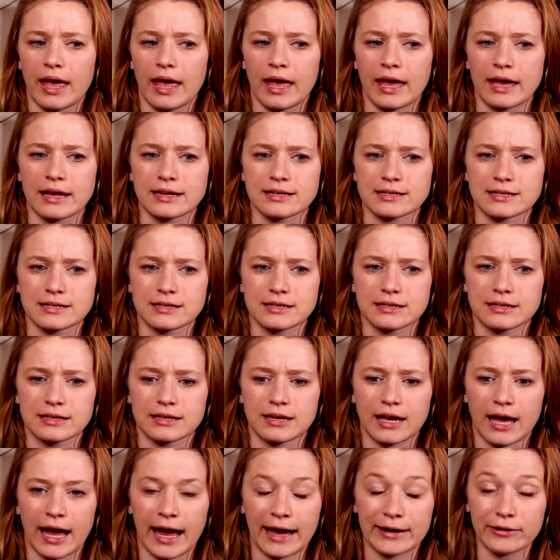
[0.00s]
And
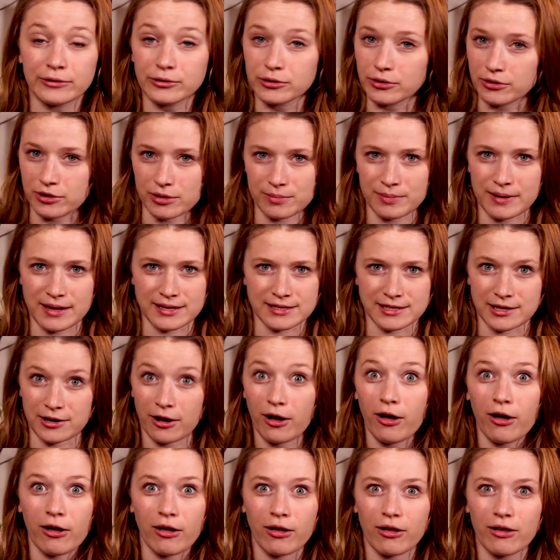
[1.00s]
I don't know the piece at
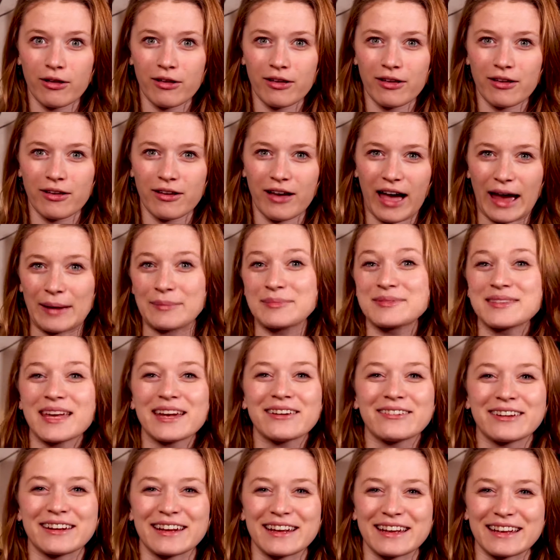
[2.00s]
all. I'm
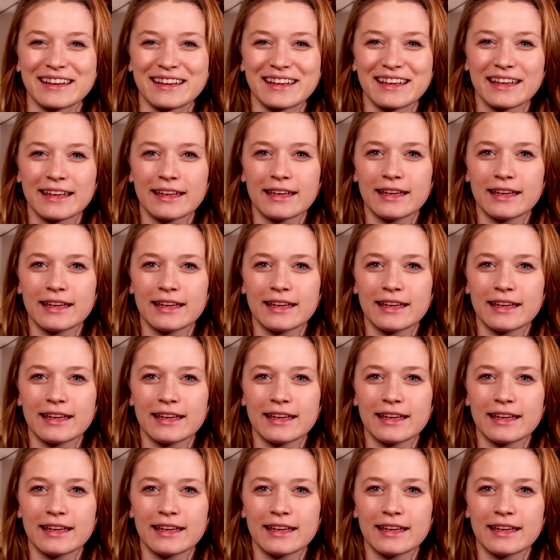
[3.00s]
sight reading.